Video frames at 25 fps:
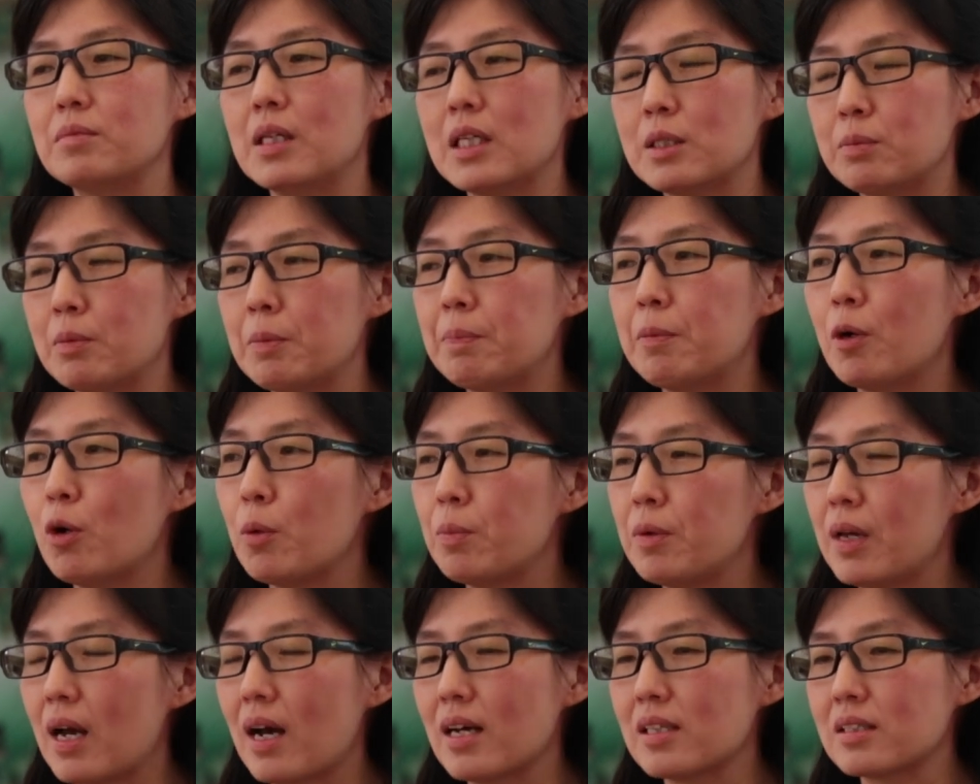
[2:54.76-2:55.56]
yes, people
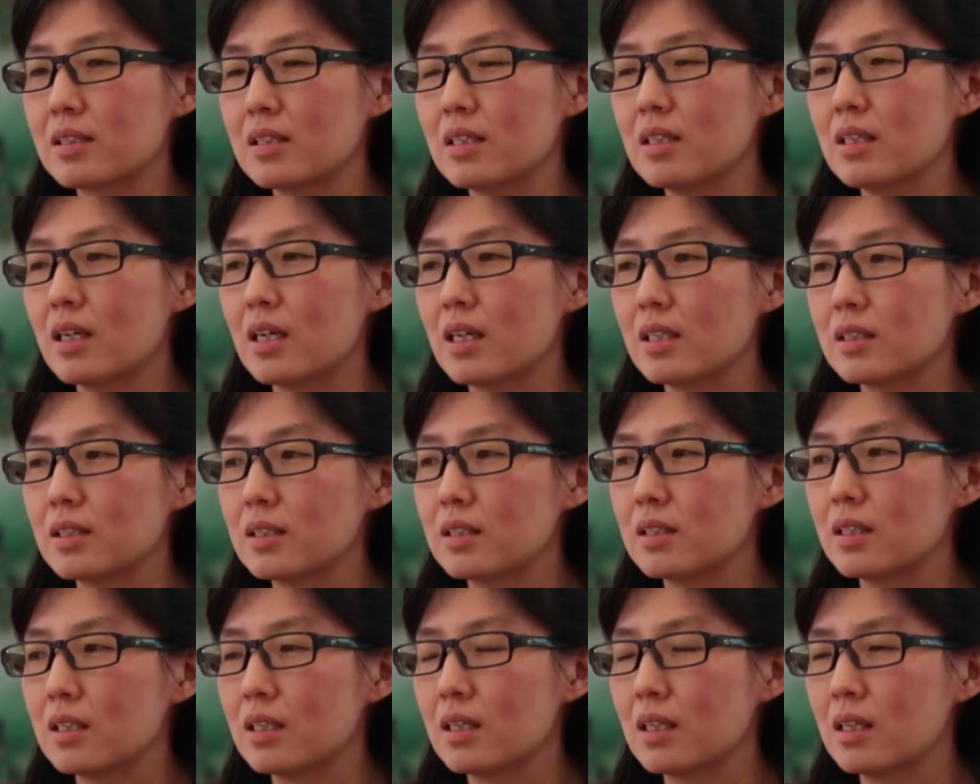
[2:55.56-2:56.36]
will be asking us,
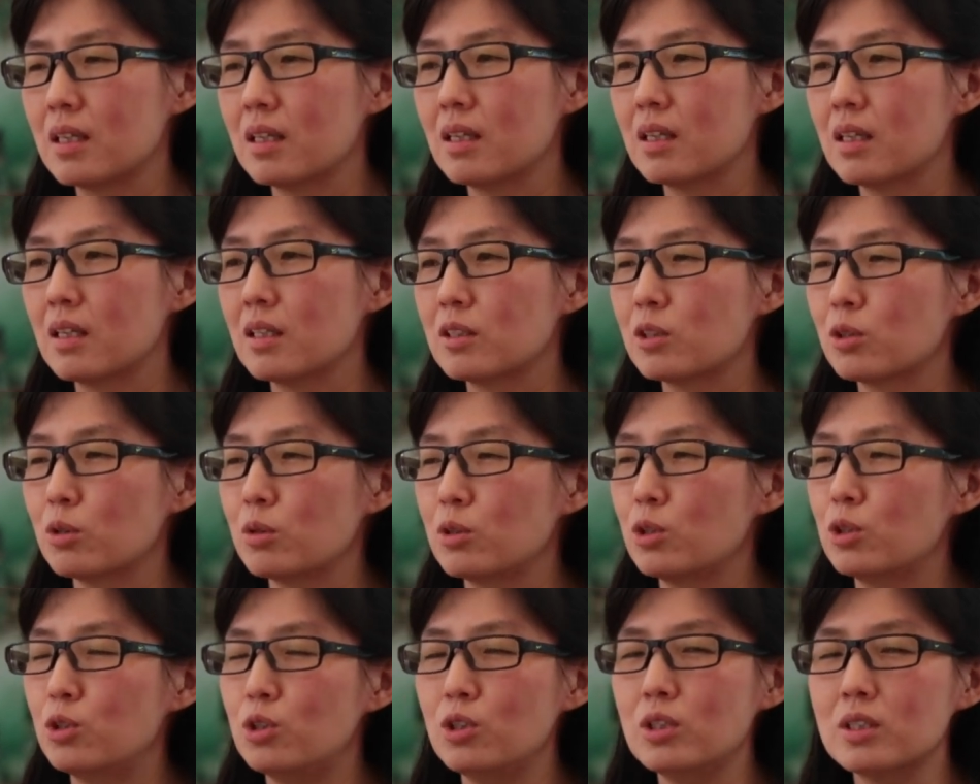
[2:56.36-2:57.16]

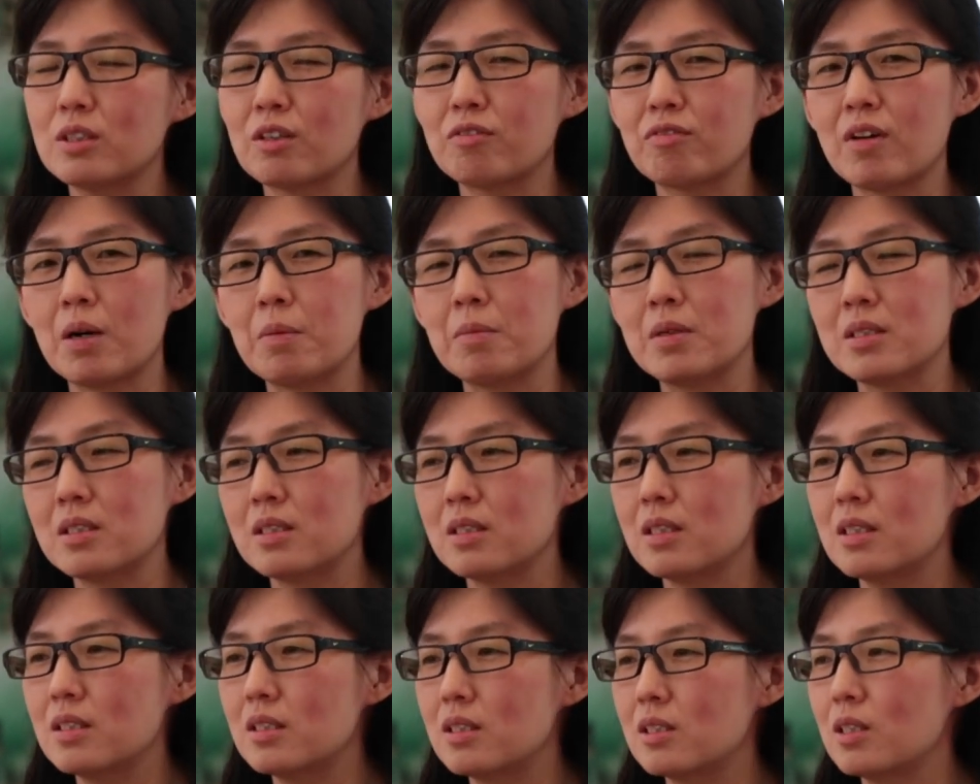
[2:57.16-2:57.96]
so she's a
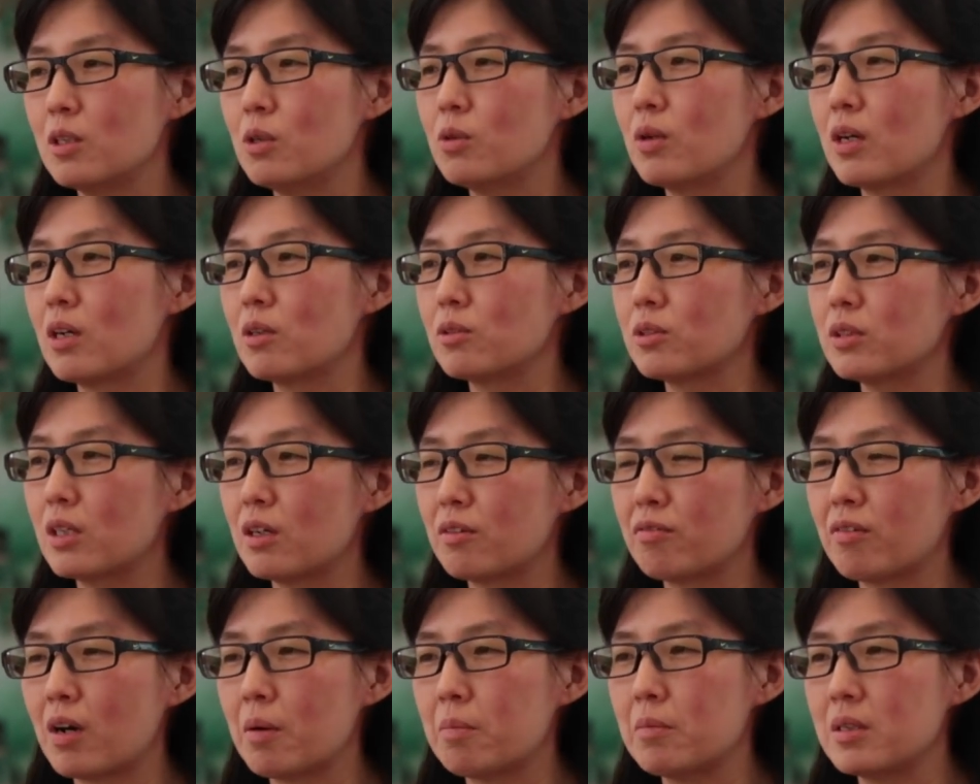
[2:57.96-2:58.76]
pharmacist, you are
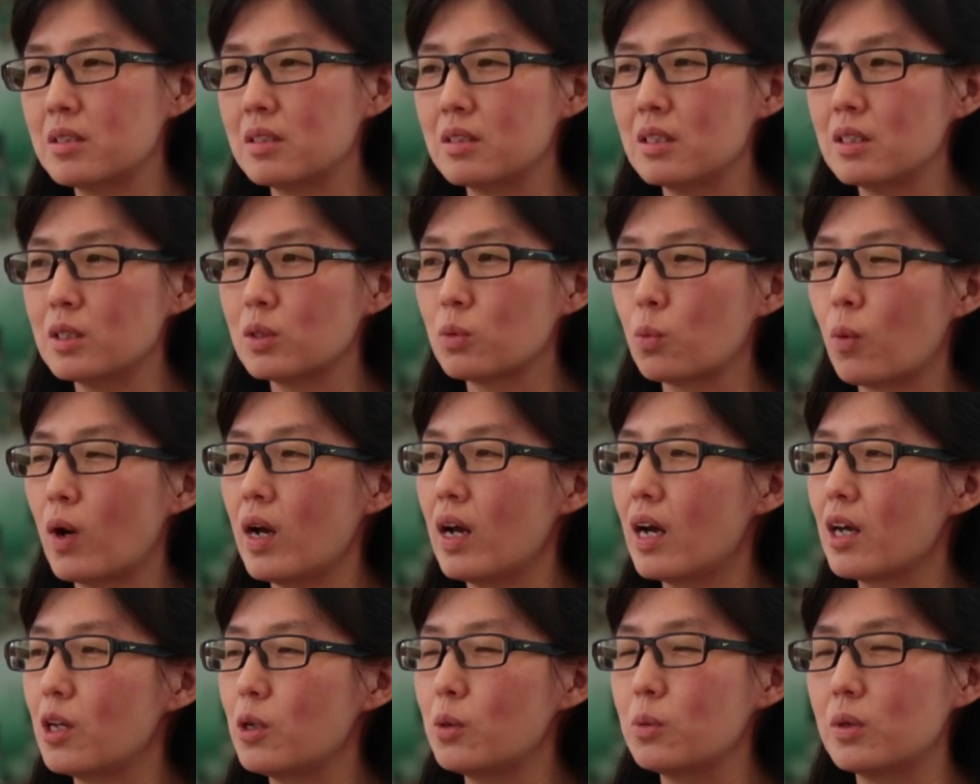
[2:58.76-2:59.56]
also a pharmacist,
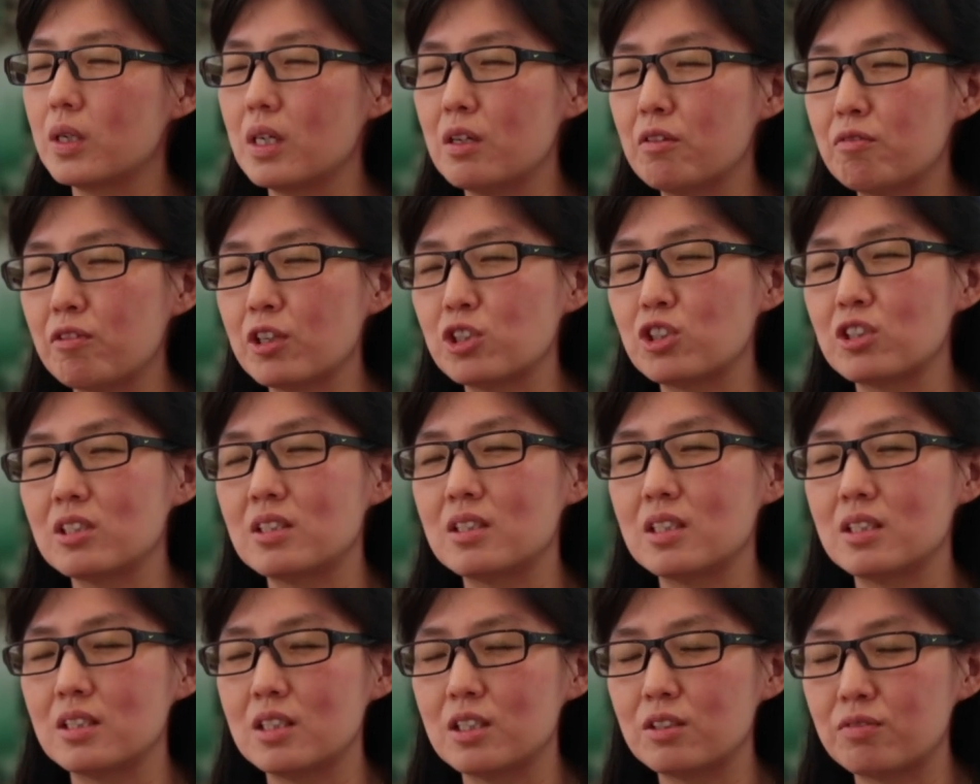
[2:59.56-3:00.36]
why are you an
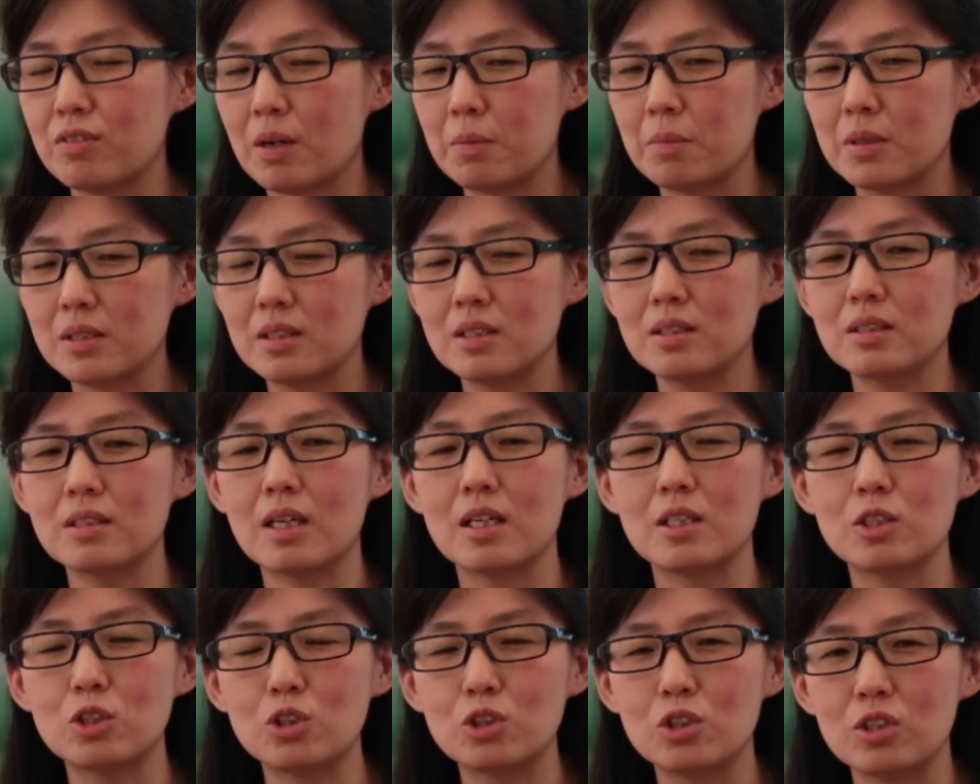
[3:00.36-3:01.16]
infectious disease pharmacist
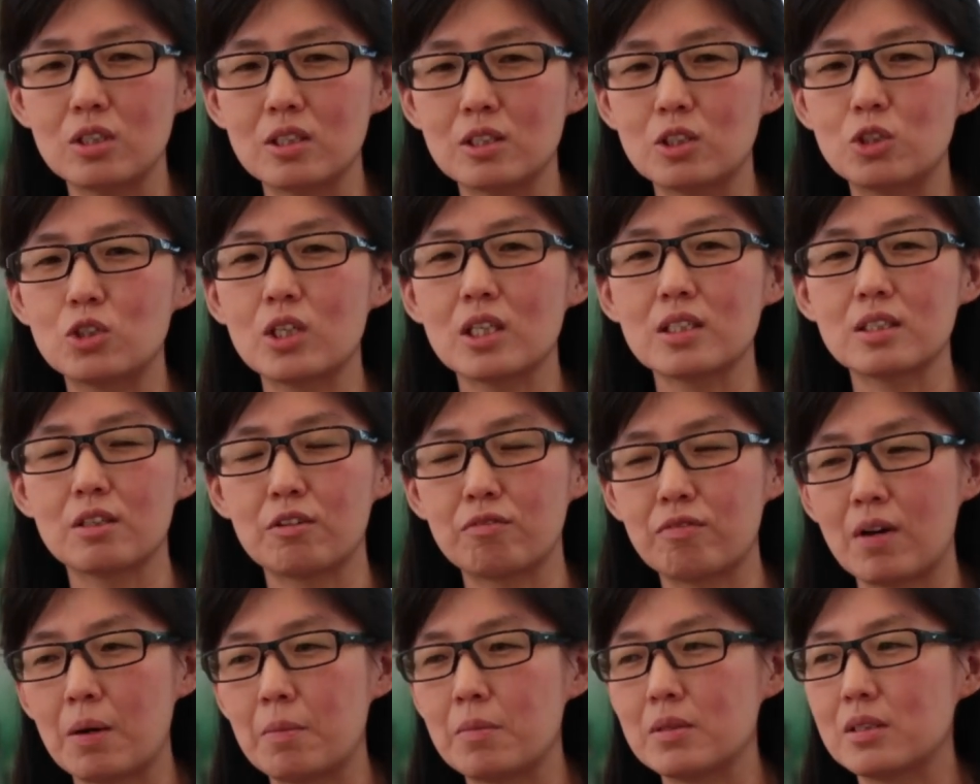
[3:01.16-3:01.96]
and she is just
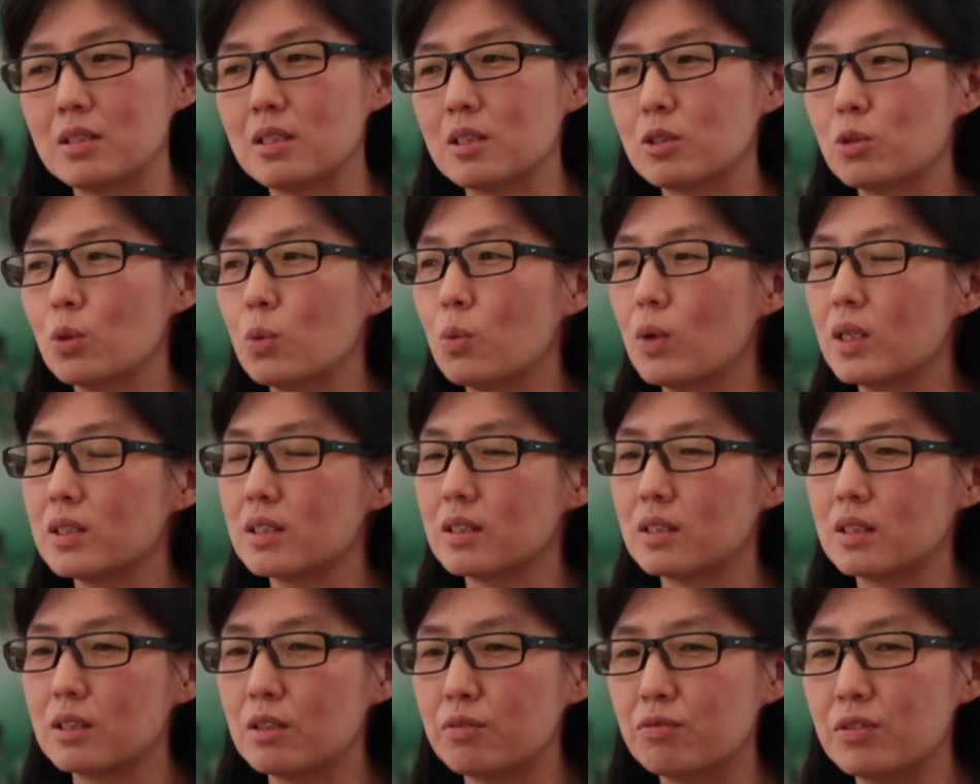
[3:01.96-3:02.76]
a pharmacist? So
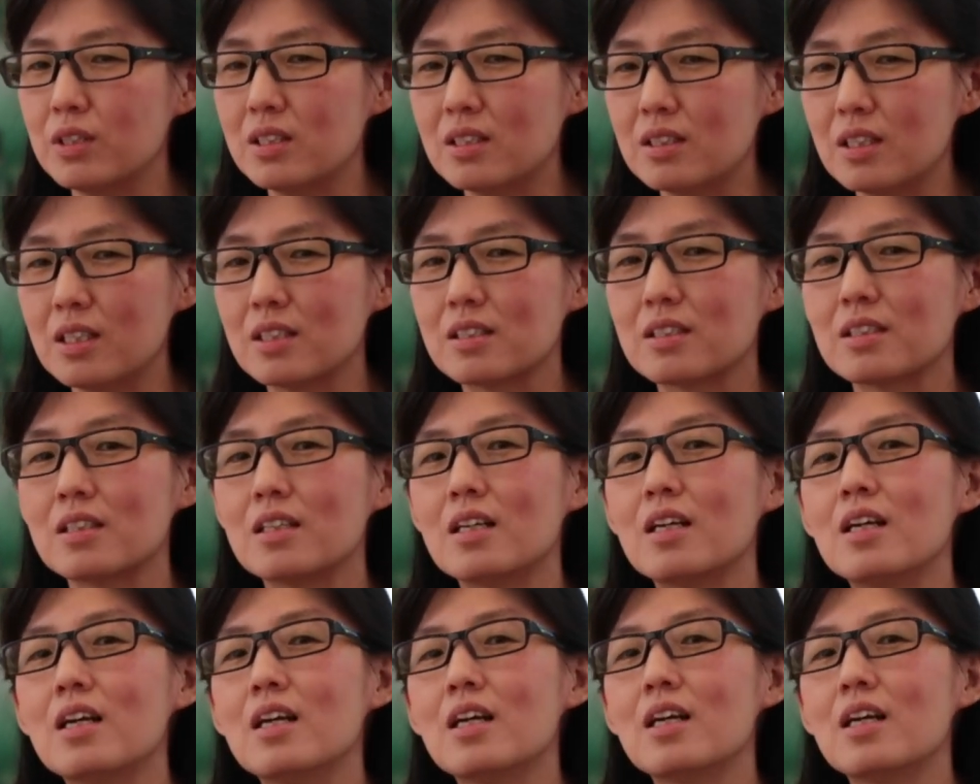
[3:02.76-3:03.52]
what's the differences?